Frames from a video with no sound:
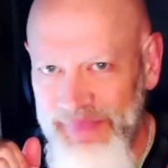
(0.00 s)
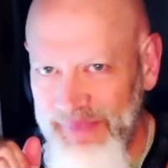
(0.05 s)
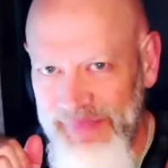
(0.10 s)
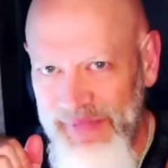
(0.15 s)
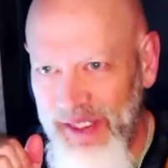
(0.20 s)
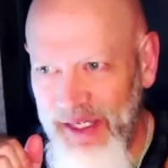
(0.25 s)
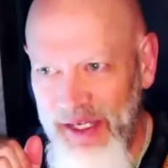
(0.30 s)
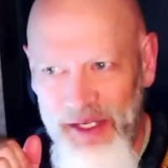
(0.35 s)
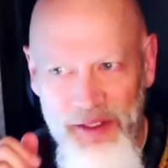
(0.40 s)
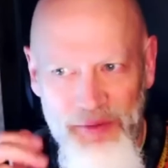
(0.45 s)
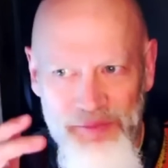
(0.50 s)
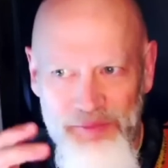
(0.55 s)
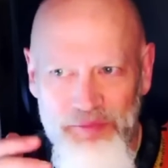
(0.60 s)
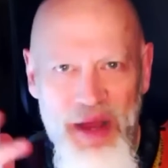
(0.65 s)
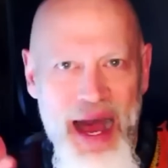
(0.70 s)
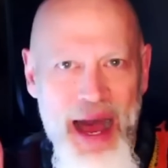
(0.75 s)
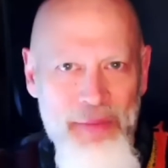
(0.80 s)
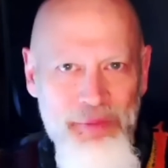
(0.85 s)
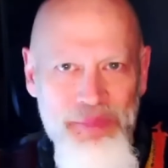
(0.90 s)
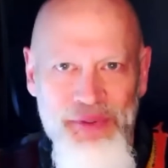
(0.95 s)

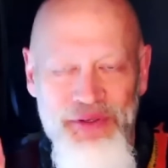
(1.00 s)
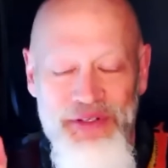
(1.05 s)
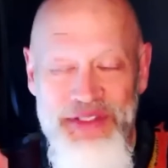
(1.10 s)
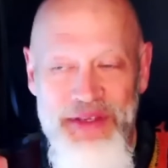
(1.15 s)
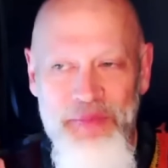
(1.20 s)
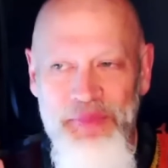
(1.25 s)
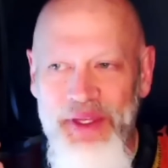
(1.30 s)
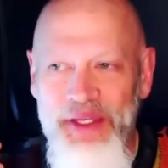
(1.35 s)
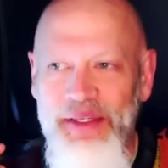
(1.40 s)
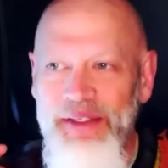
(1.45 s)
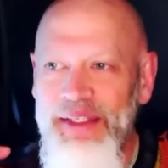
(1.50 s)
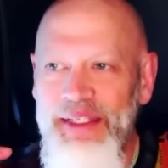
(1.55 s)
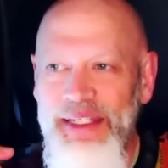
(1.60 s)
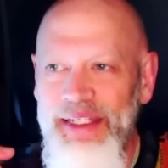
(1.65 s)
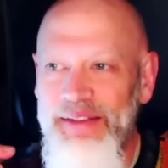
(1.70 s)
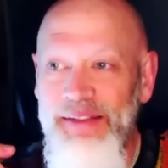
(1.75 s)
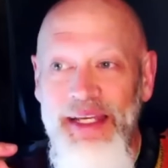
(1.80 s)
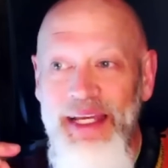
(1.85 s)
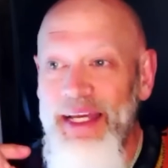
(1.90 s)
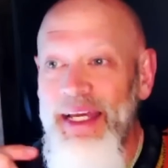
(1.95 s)
pop or something that
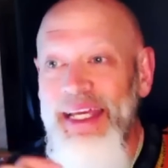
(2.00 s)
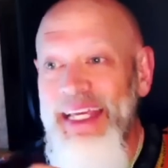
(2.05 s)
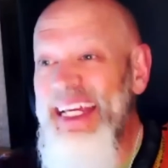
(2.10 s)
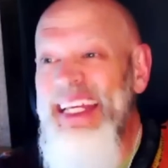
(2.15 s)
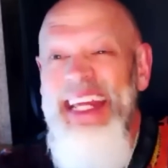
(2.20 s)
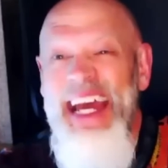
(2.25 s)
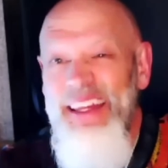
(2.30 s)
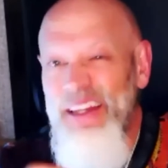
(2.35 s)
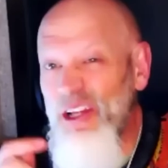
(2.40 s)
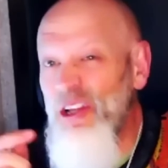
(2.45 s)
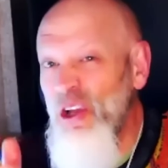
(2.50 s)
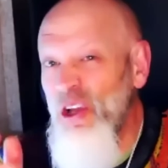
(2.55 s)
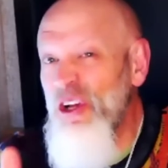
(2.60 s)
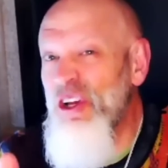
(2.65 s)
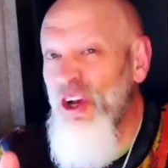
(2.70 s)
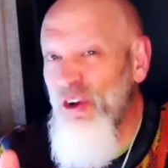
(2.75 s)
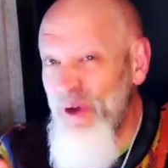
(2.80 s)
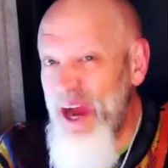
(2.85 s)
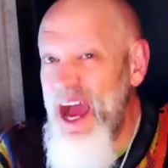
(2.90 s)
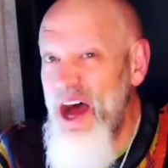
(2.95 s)
he had to look
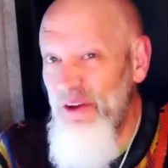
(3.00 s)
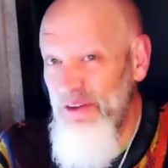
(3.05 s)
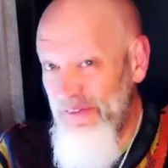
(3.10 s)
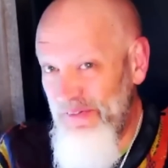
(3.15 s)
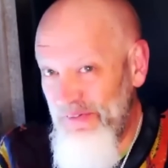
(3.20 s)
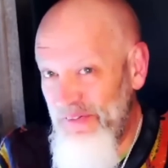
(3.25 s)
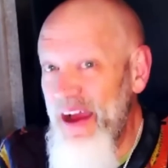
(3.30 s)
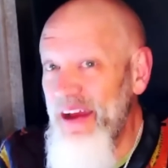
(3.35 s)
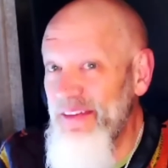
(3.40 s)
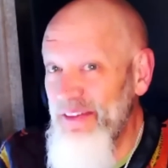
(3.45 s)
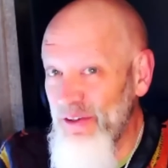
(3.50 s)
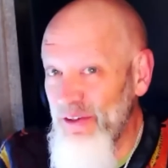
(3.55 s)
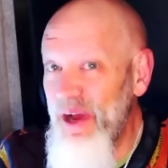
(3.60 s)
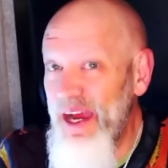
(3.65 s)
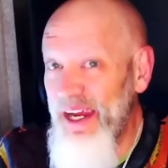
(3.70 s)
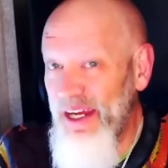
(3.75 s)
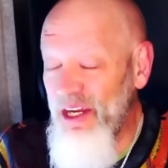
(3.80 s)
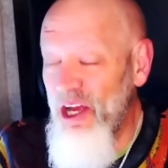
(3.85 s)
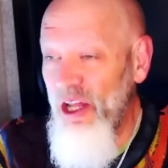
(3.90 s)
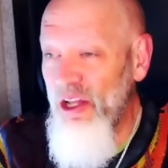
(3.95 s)
around to find the
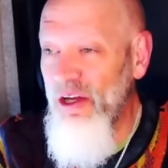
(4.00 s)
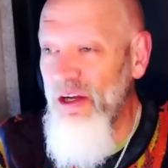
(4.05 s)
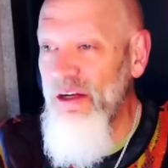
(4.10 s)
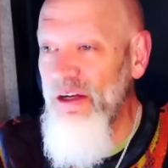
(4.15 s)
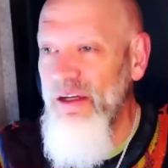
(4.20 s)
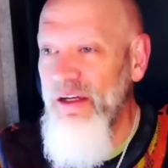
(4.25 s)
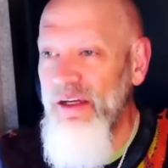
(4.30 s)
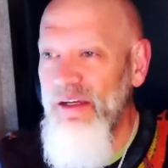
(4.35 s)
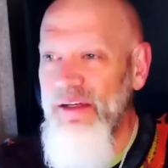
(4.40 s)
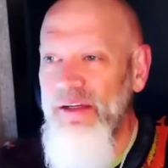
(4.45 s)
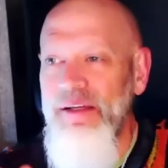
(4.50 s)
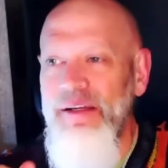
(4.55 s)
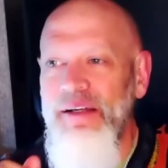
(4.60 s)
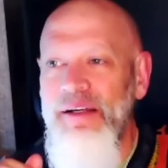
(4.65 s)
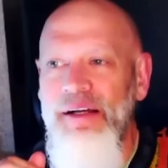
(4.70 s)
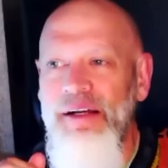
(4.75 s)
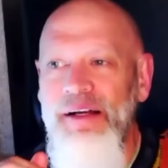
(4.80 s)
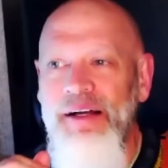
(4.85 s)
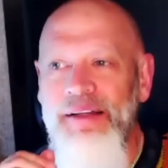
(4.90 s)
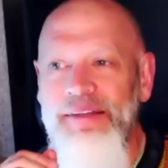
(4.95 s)
right color
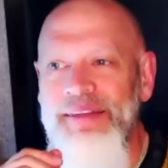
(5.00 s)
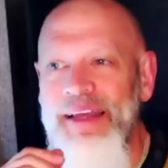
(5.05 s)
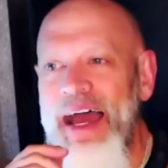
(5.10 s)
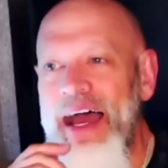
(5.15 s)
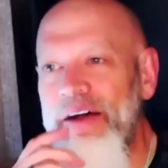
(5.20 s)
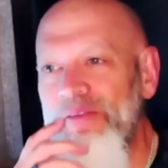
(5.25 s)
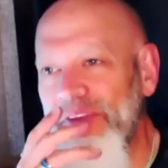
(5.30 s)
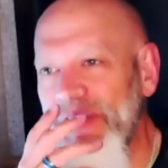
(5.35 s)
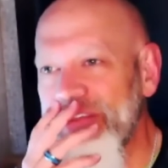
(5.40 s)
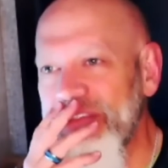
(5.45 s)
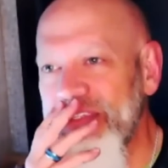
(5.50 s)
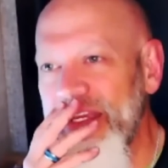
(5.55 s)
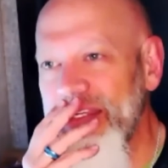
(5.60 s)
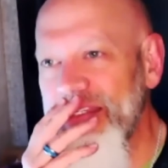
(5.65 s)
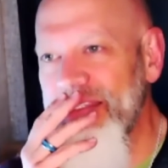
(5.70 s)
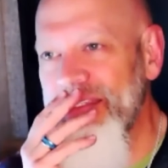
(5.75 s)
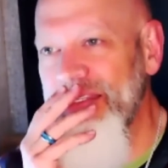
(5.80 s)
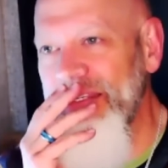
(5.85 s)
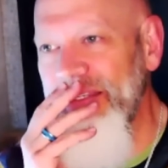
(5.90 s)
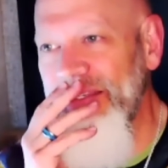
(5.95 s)
to have this thing
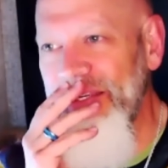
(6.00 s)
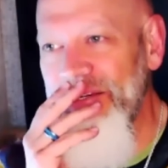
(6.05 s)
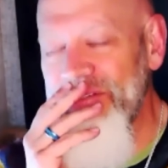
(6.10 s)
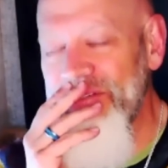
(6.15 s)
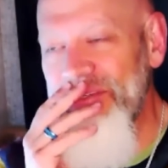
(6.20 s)
sitting there.